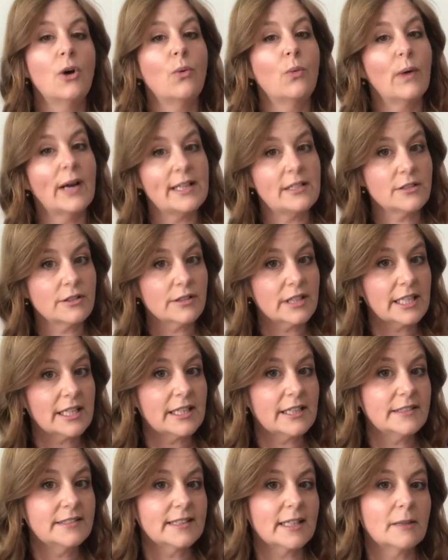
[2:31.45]
Wait until the
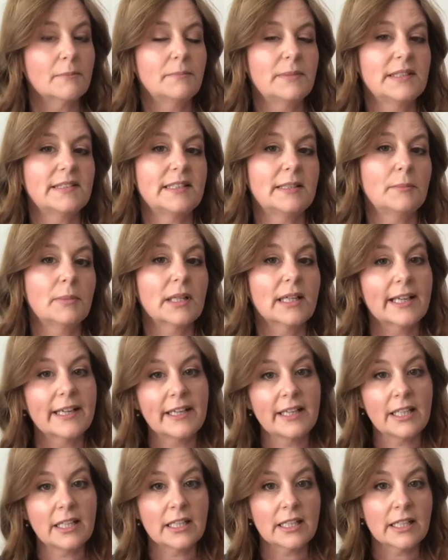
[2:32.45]
kids are busy
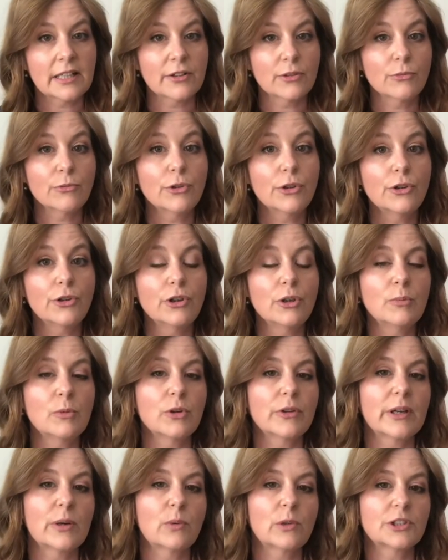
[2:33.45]
playing in another room or
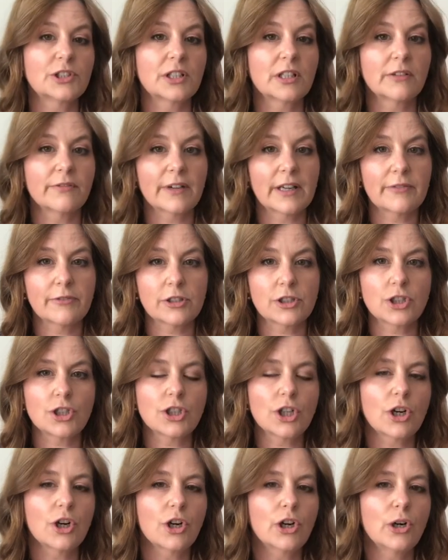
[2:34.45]
they're watching a favorite
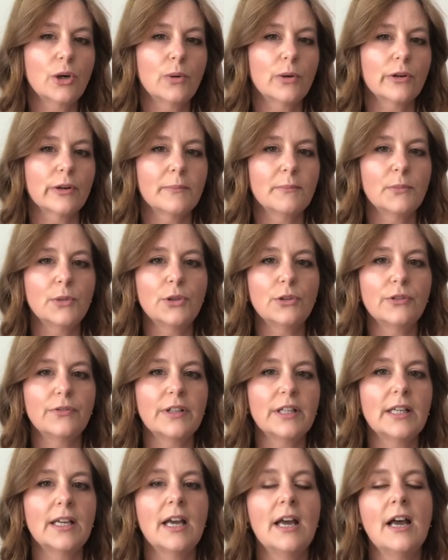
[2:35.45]
show or a
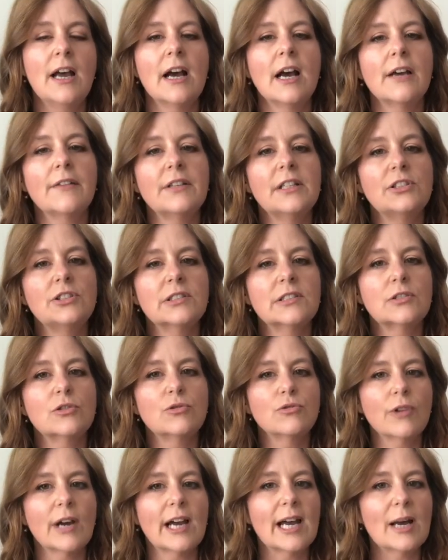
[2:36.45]
movie, and then just
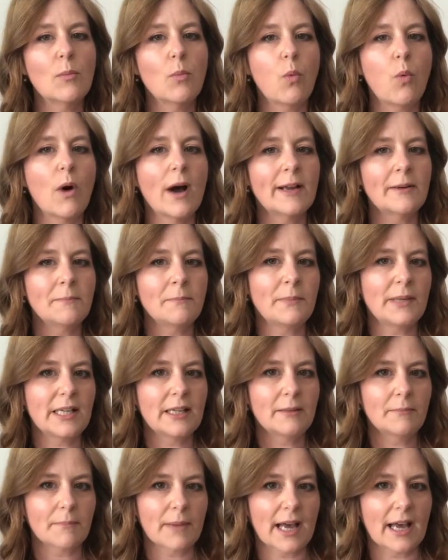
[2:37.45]
grab one
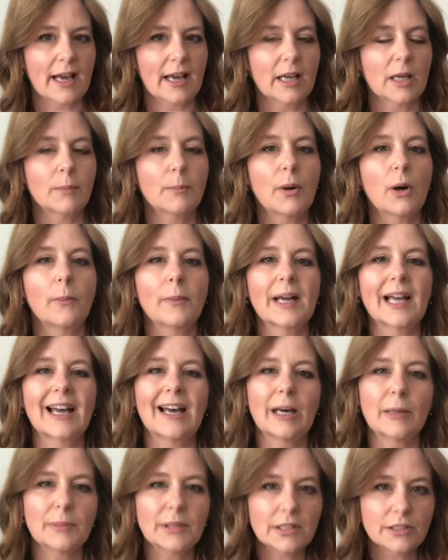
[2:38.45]
big bag, pop a
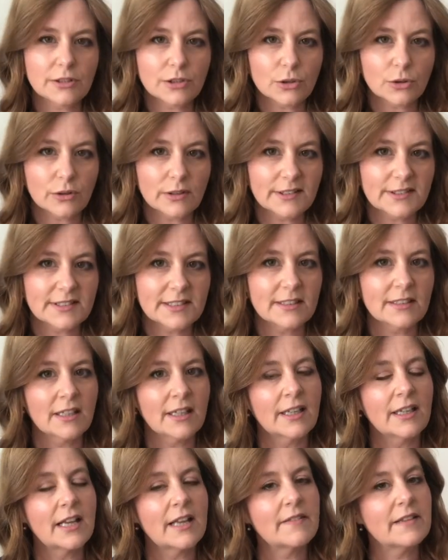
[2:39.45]
couple of toys in
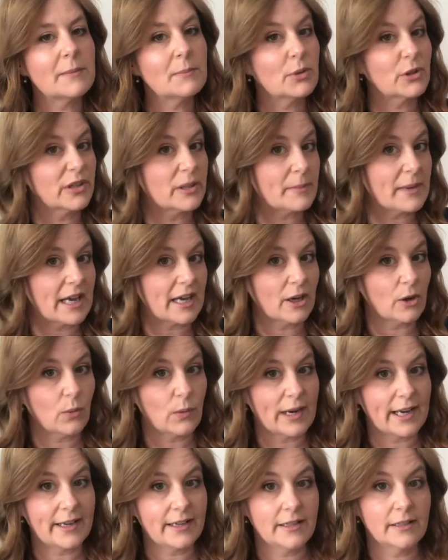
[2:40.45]
it, and then put the bag
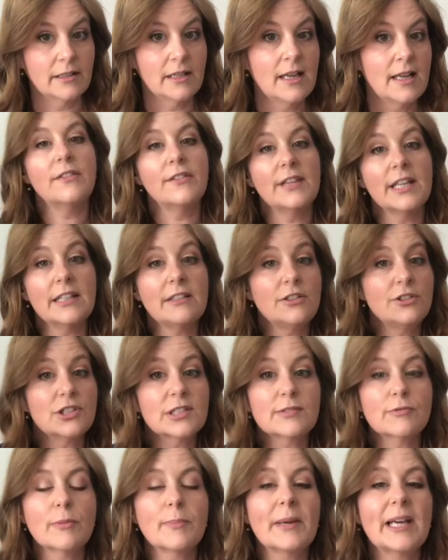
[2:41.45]
away. Then you
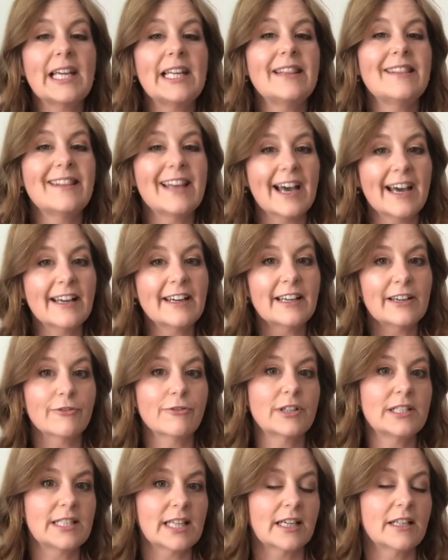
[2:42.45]
just repeat that
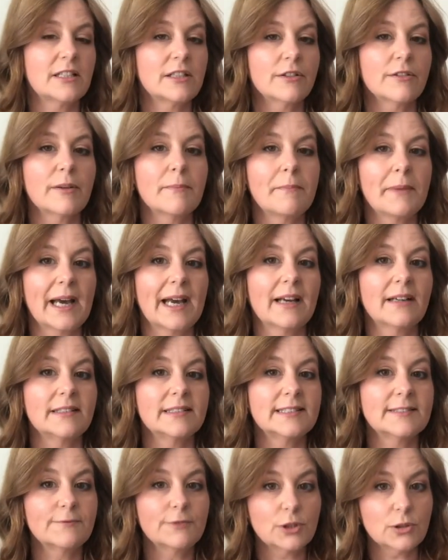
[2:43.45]
every day until the bag is
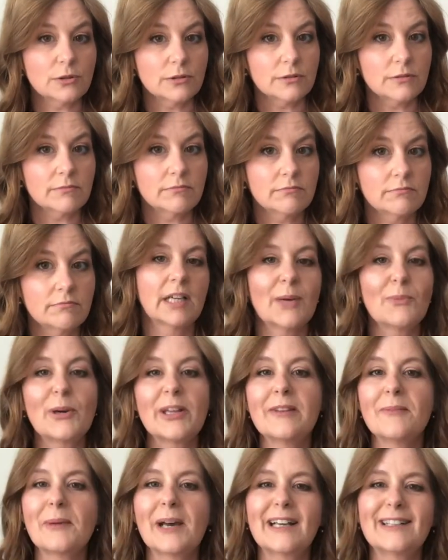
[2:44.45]
full. And when
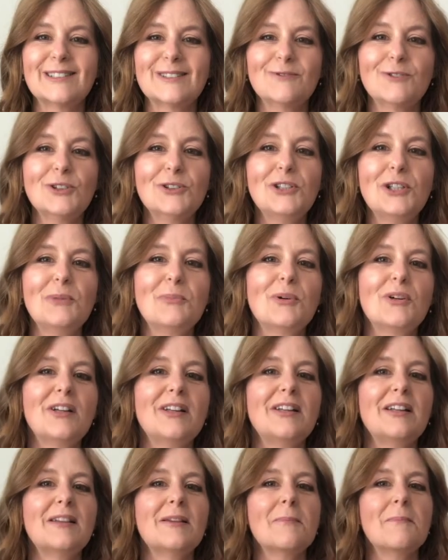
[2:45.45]
the bag is full, you put
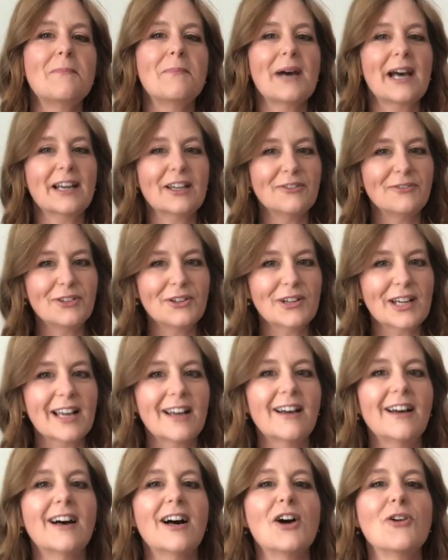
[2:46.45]
it in the back of your
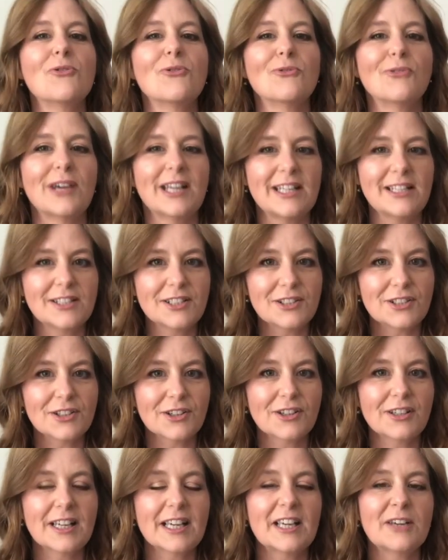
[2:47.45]
car, ready to
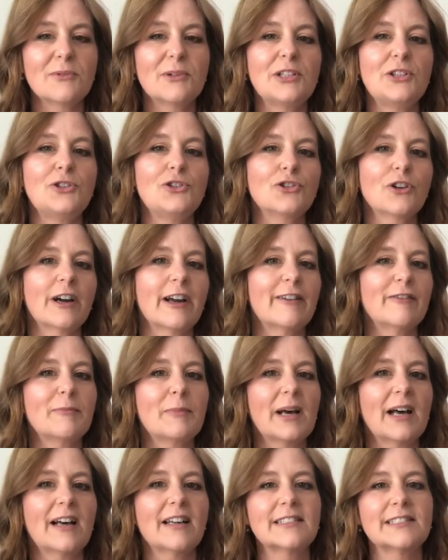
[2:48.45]
donate when you drive
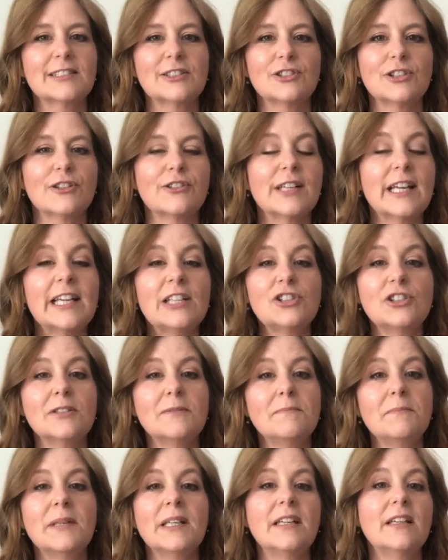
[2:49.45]
past a
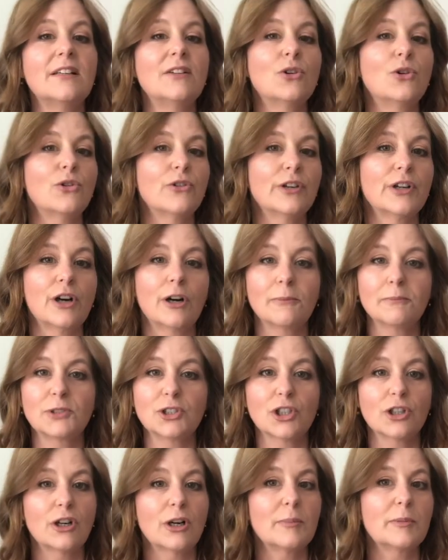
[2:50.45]
donation bin or an op
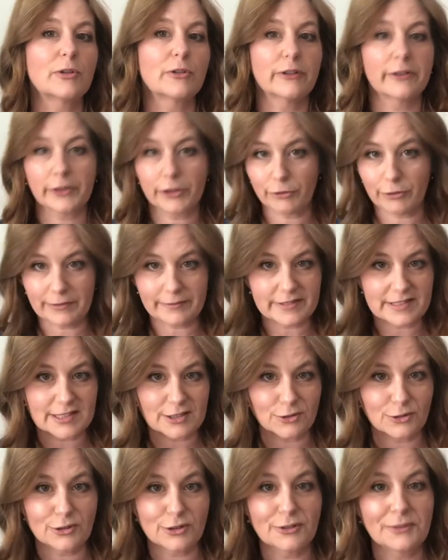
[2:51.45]
shop or a thrift
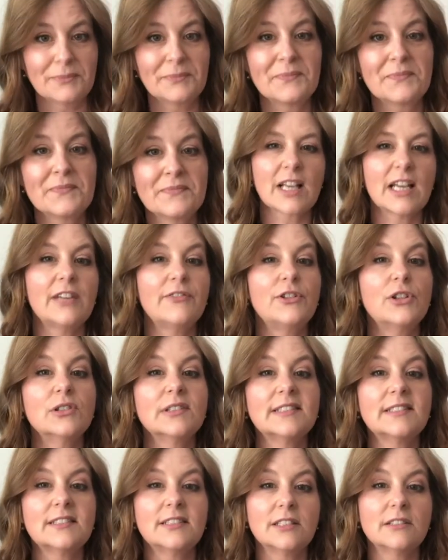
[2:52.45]
store. If you're
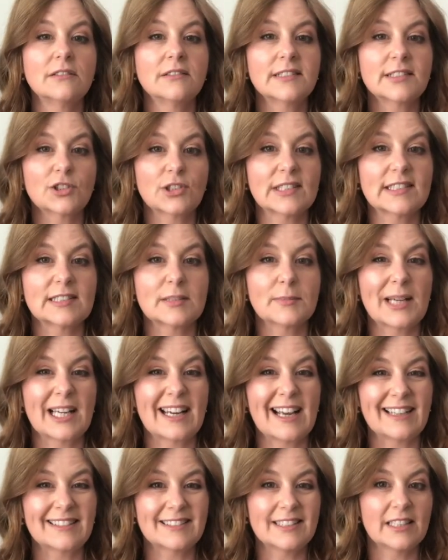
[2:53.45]
still stressed about
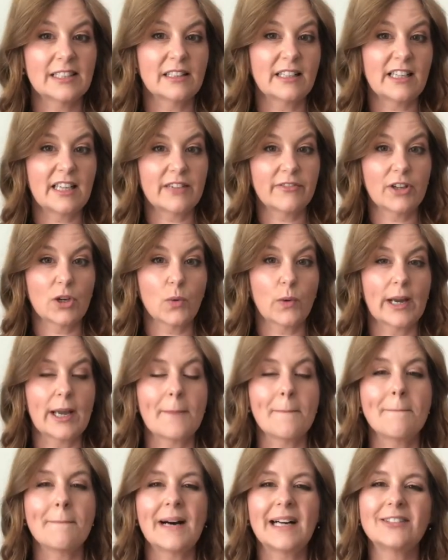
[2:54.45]
accidentally giving away a
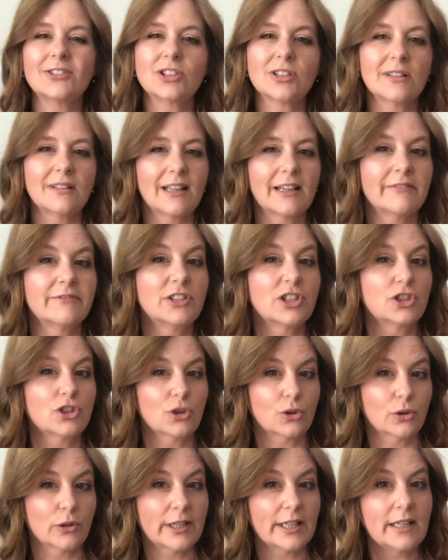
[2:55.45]
much loved
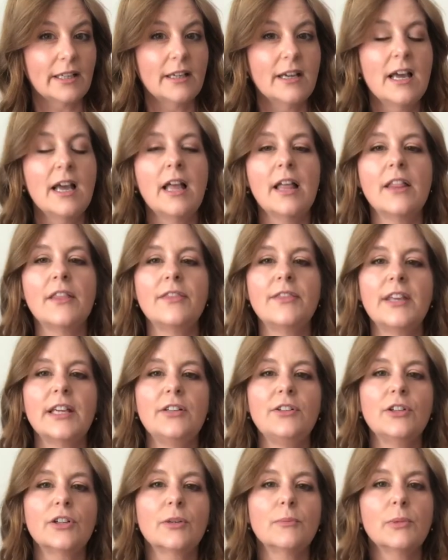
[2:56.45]
toy, then
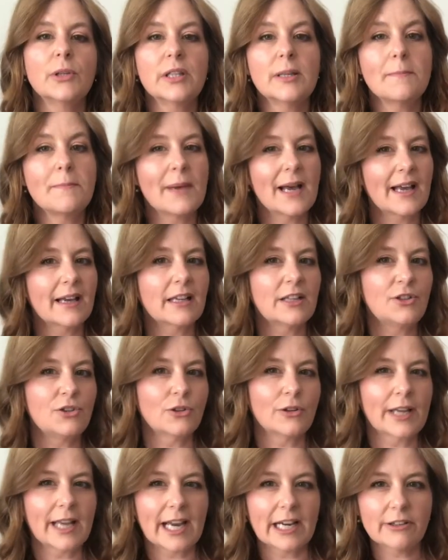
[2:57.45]
you can put the bag in your
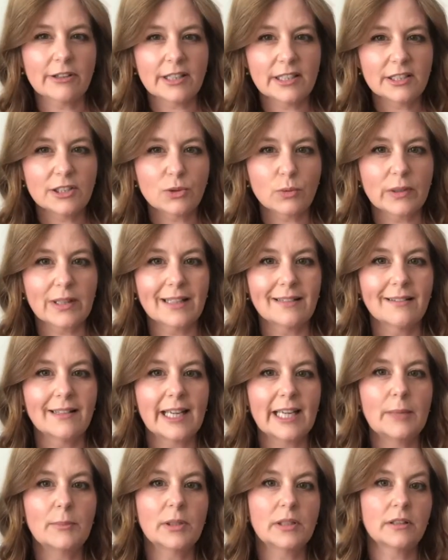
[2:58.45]
garage with a
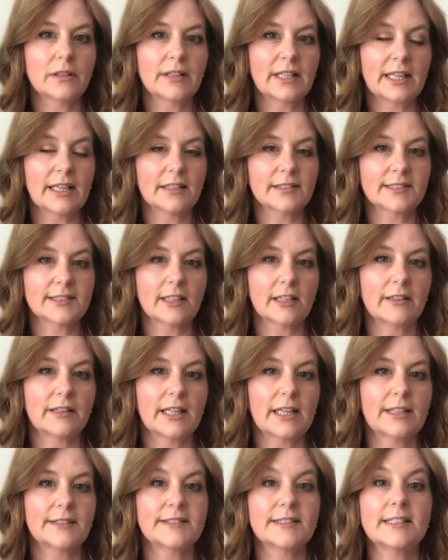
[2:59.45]
label on the outside that
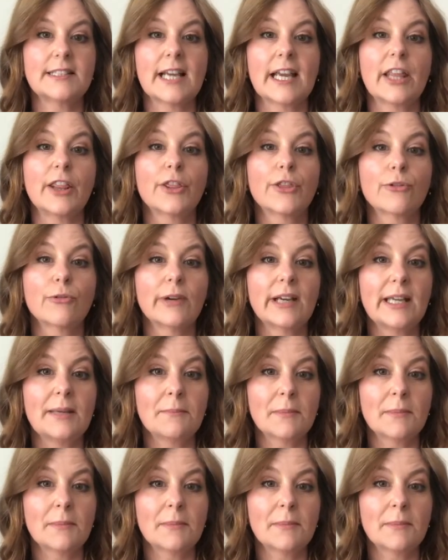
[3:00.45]
has the date 3